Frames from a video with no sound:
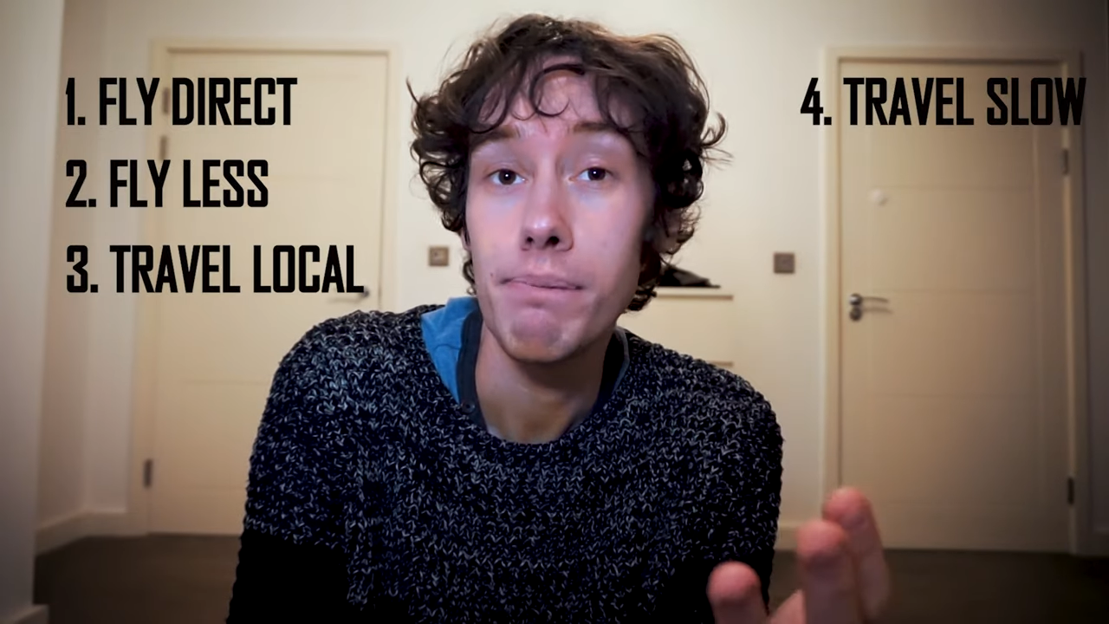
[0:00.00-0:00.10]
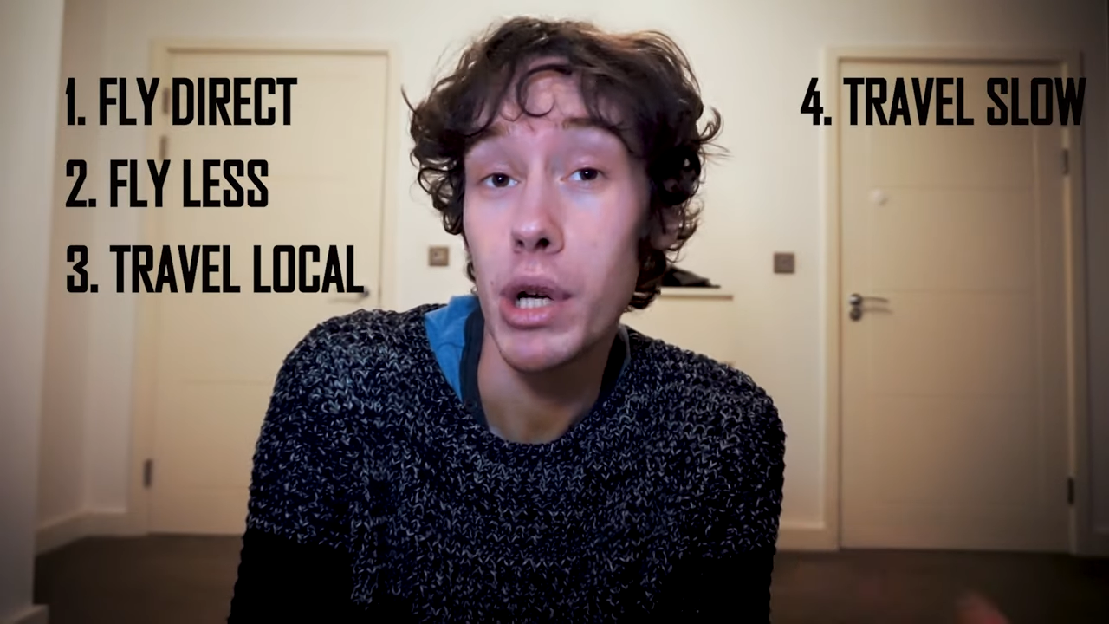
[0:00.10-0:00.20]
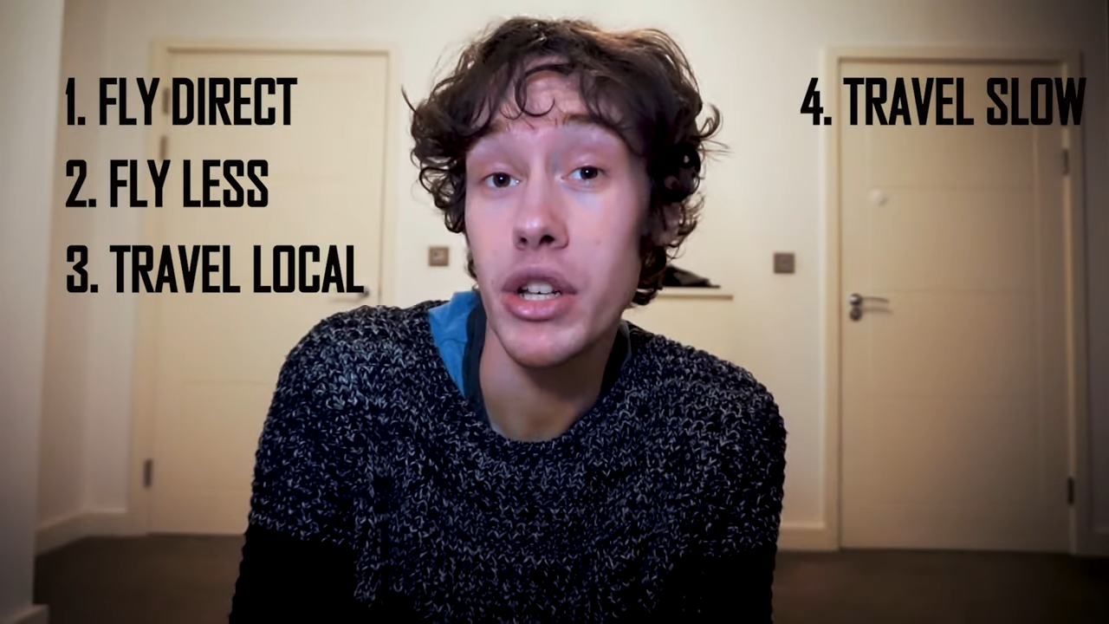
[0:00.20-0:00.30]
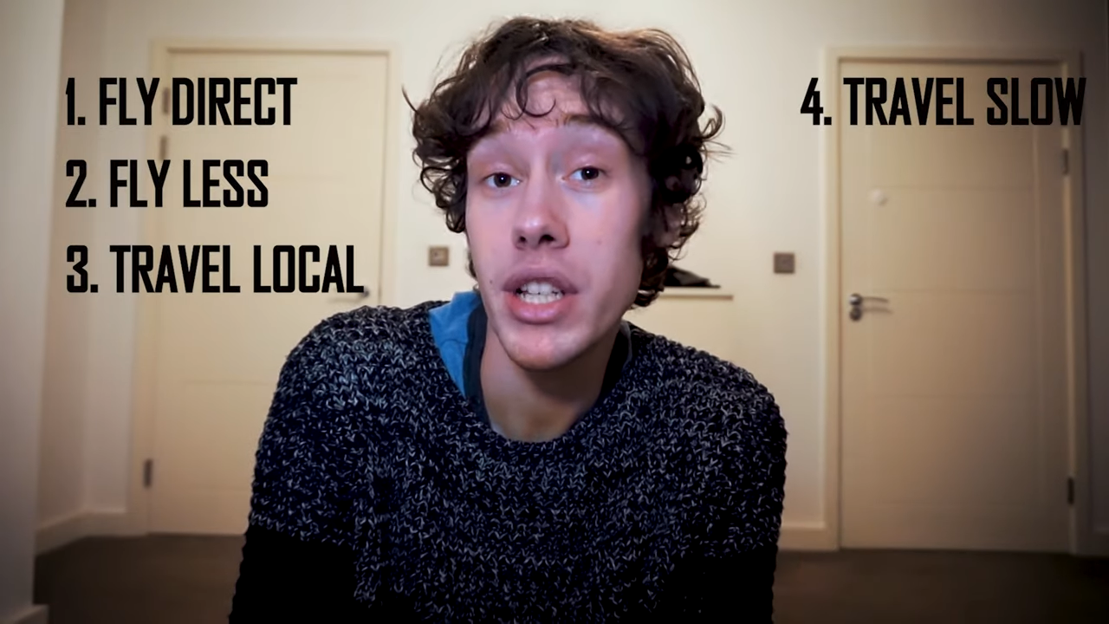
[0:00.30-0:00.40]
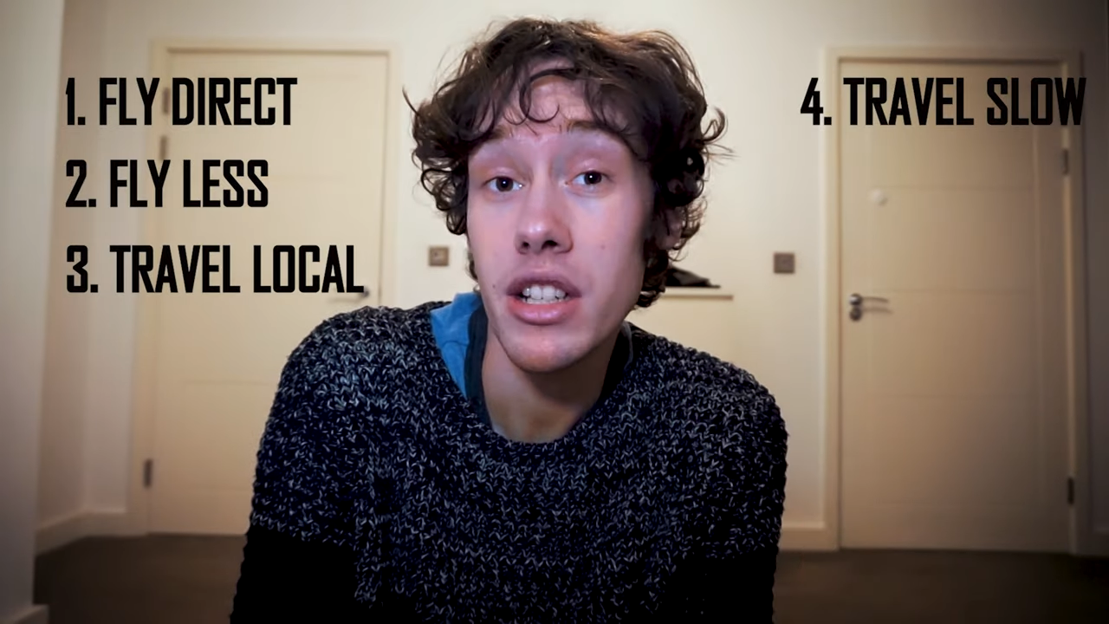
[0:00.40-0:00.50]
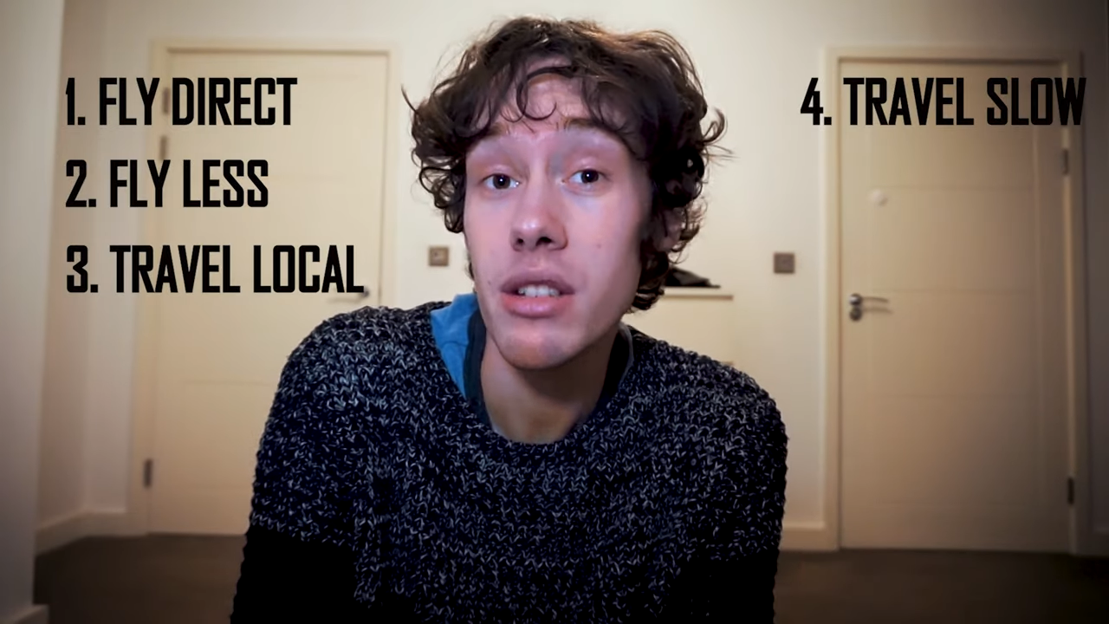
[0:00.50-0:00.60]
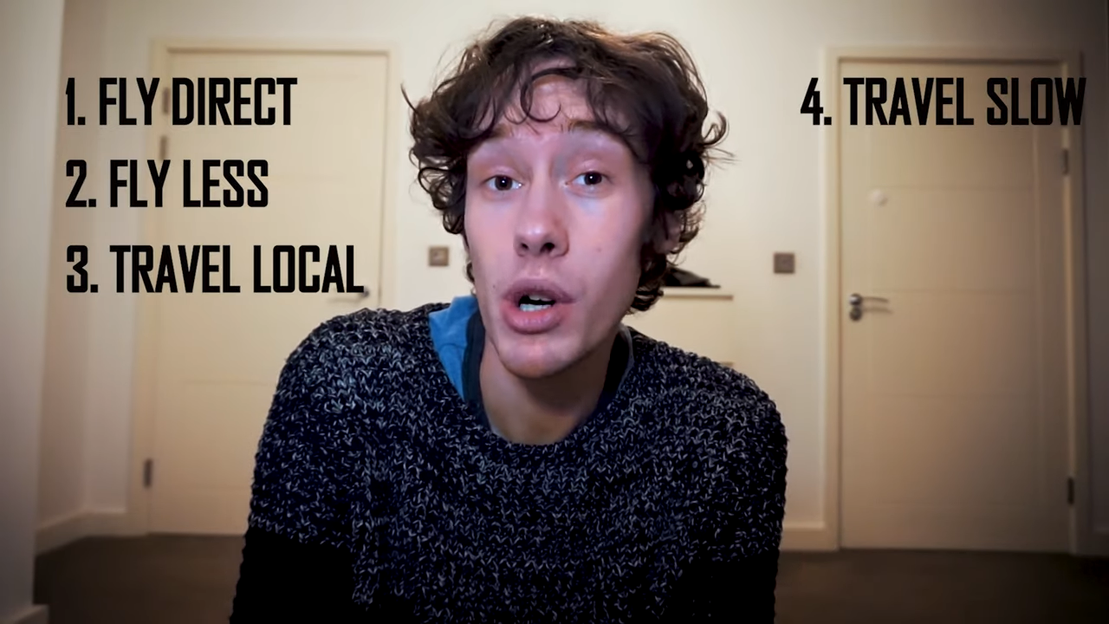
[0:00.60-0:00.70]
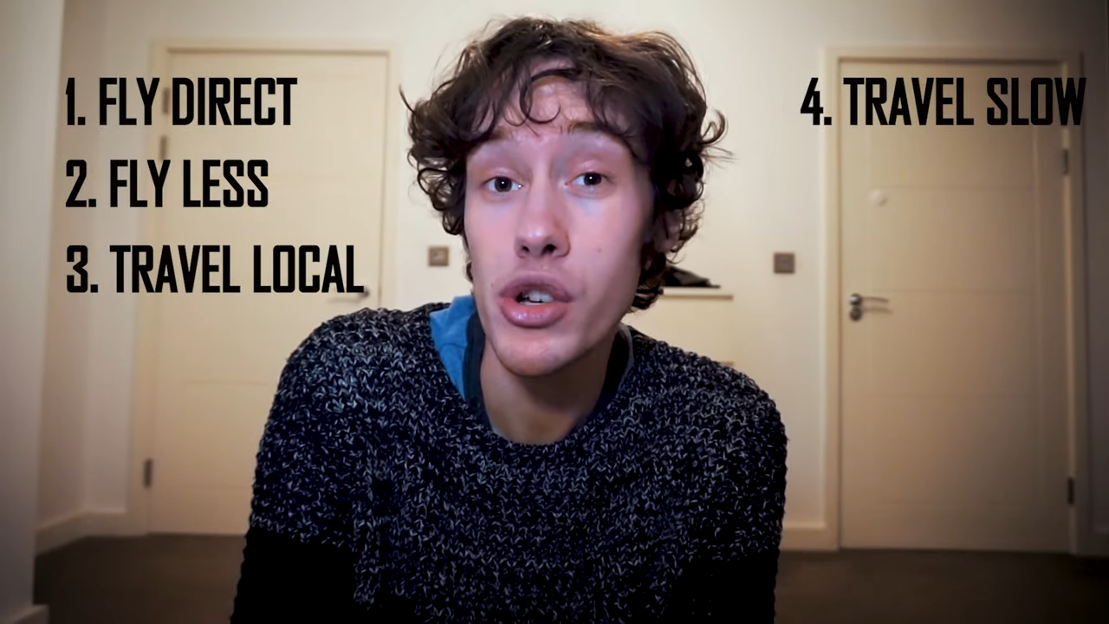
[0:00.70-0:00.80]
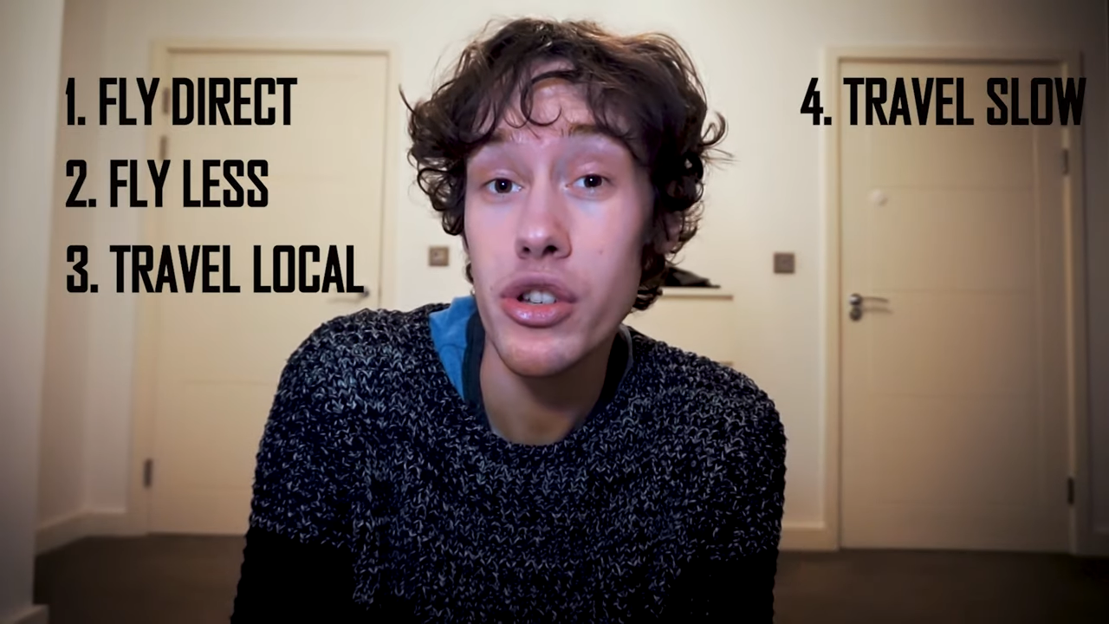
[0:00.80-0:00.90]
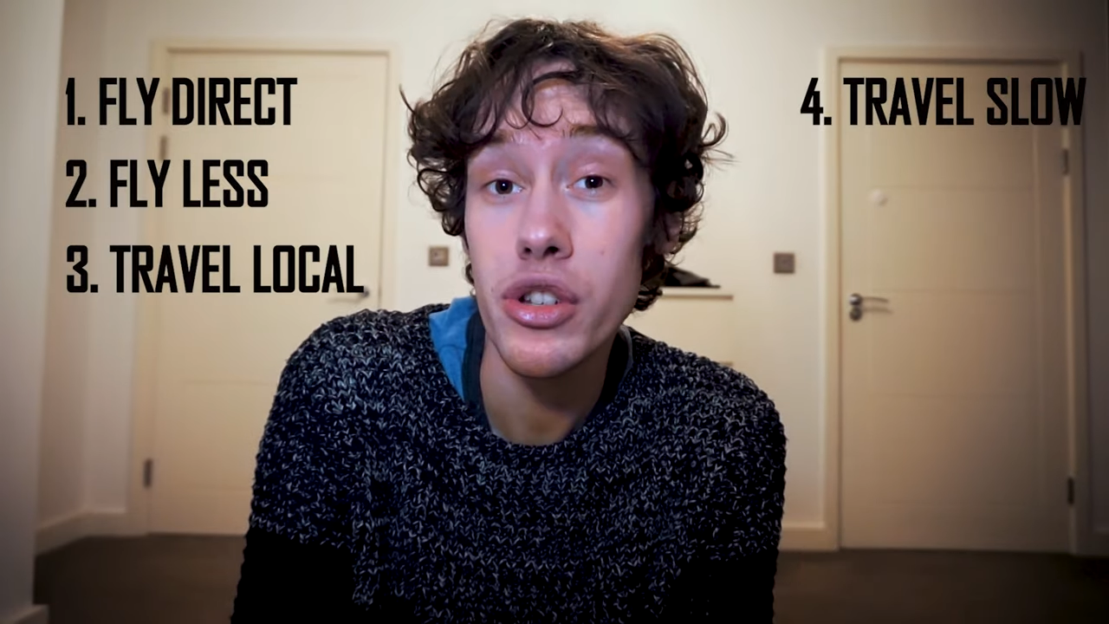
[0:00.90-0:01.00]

because that's the most